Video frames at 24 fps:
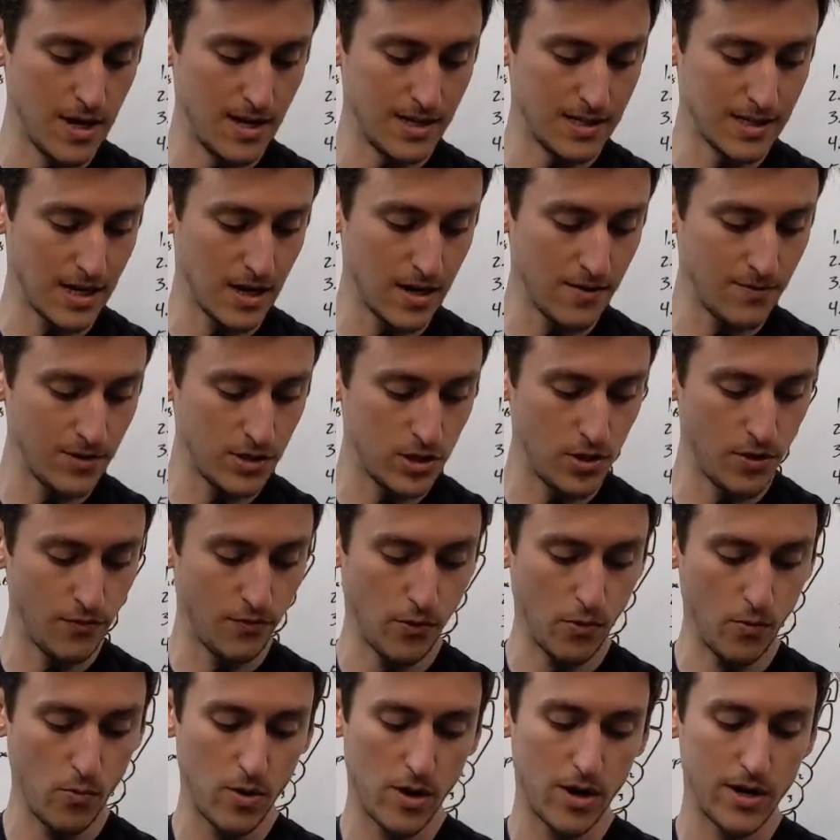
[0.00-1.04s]
it's kind of a
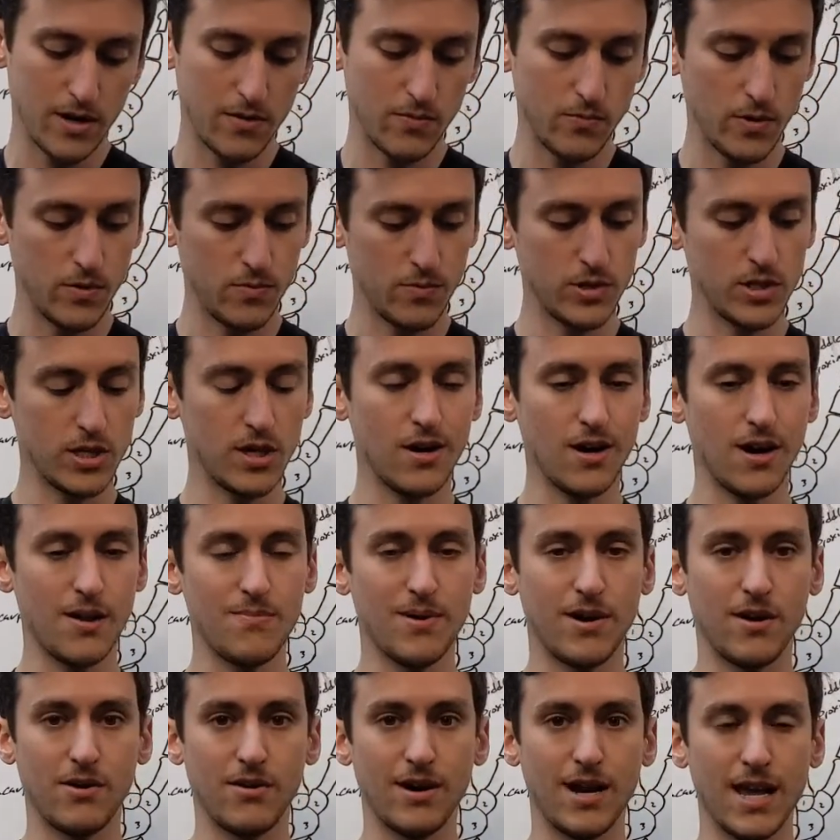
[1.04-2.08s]
2-for-1. And when we're talking
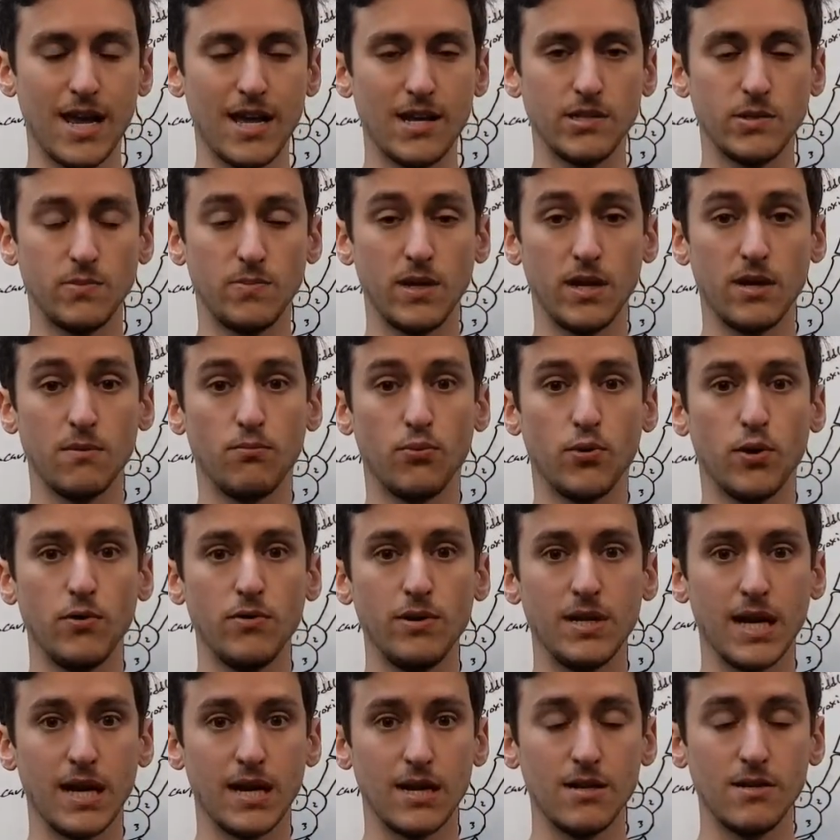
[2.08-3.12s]
about our hands being
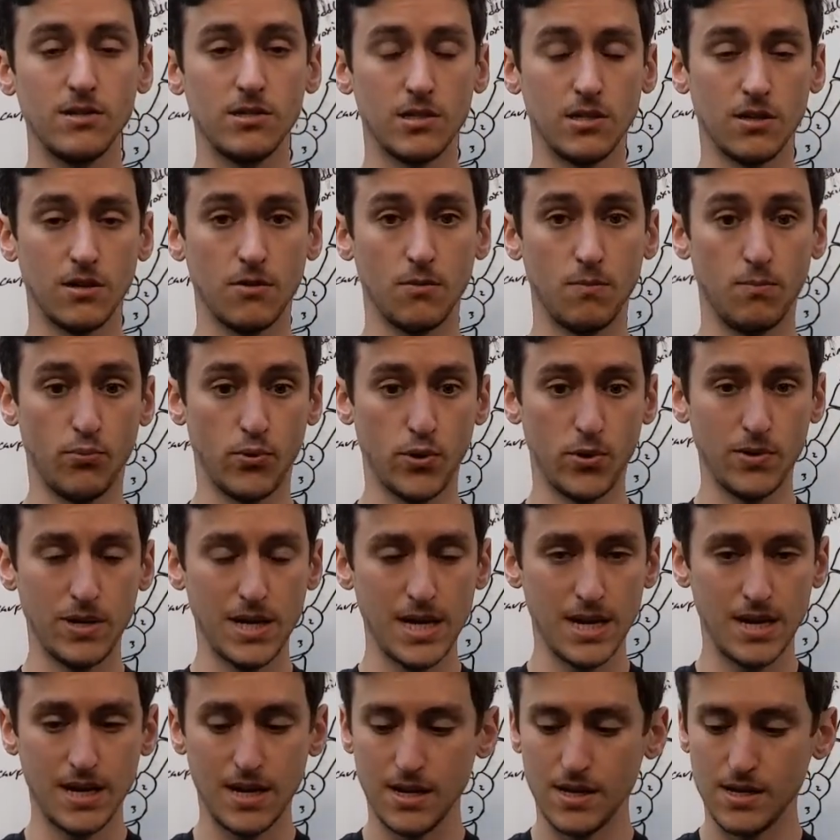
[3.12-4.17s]
pronated, so
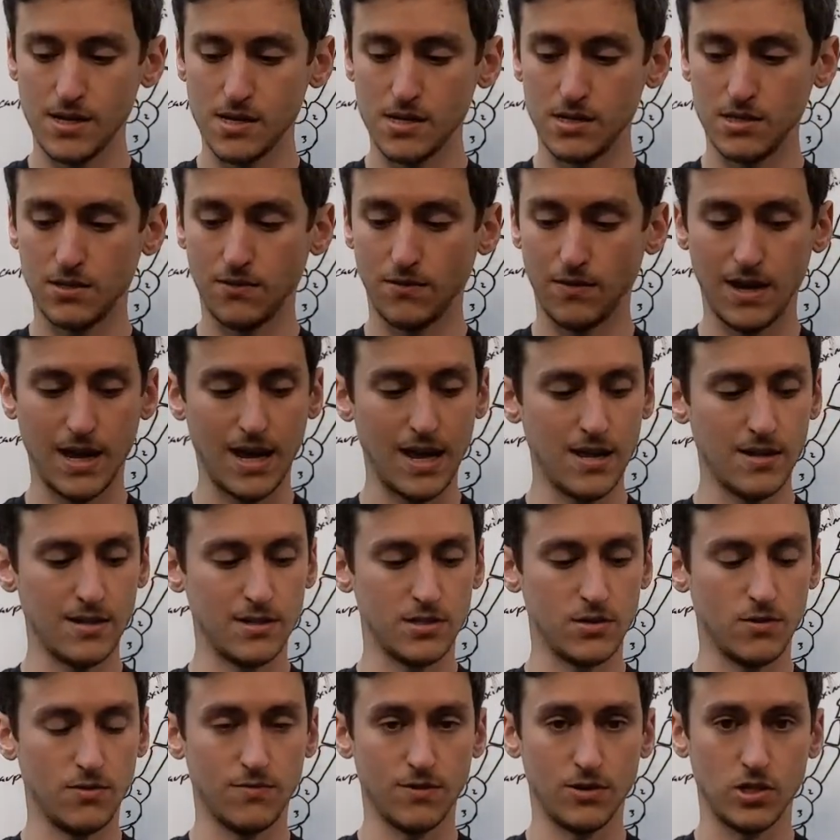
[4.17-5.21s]
pronated is hands
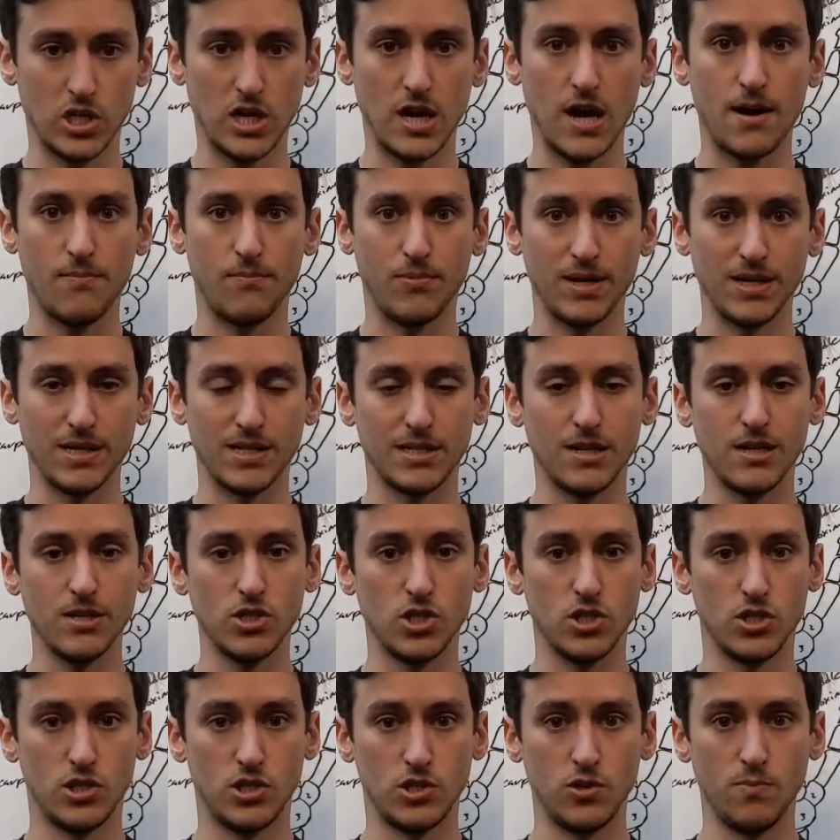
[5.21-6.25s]
over top like
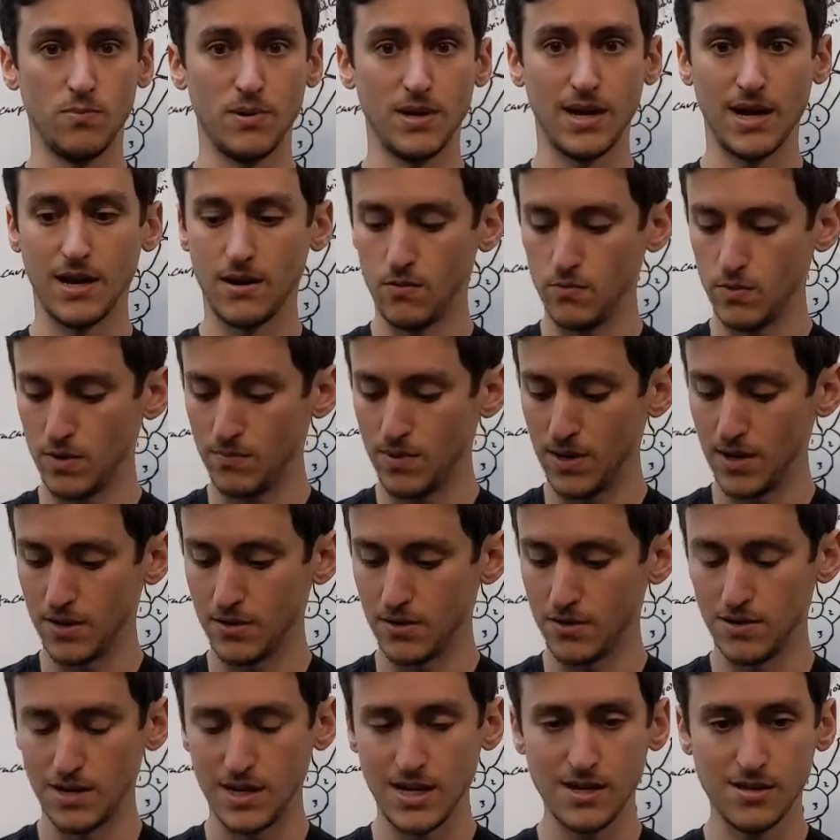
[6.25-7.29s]
such, supinated would be
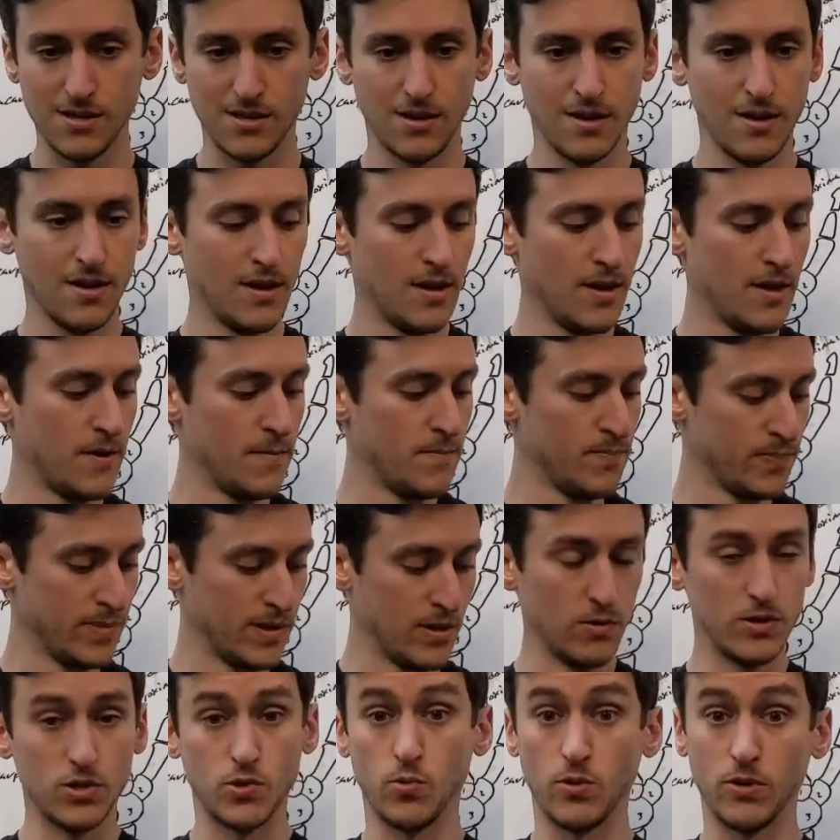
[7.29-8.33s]
underneath,
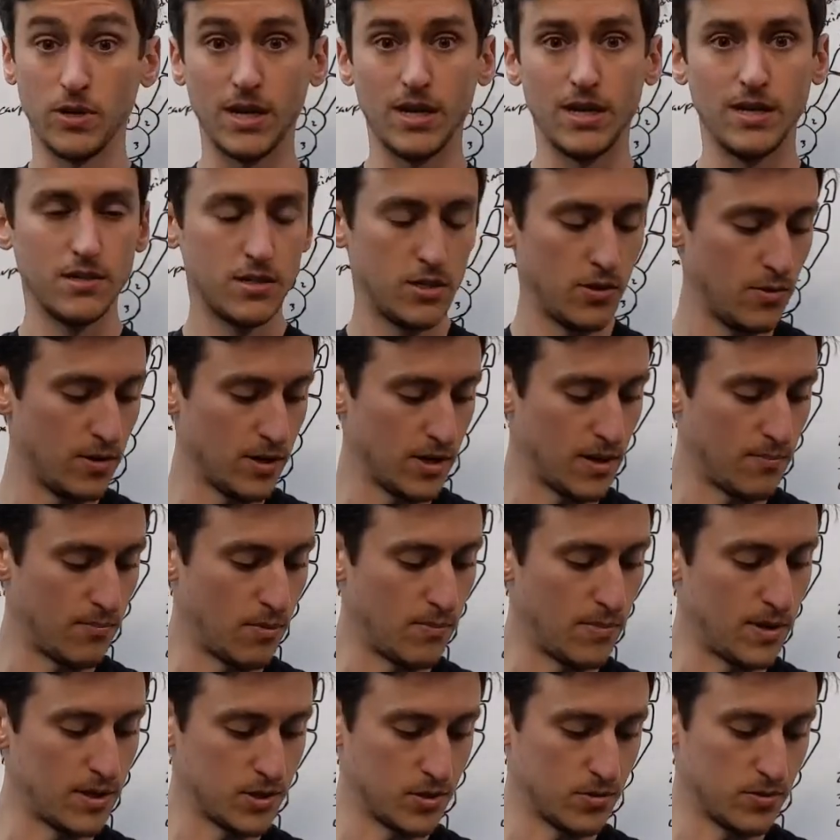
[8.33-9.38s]
which we'll get into a couple
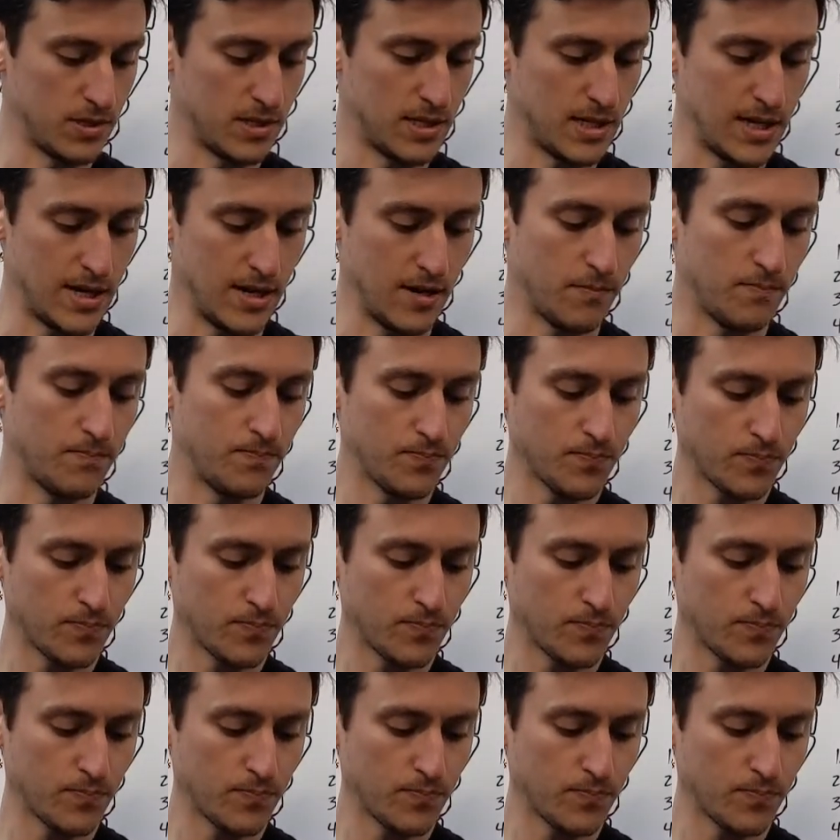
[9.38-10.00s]
muscles there.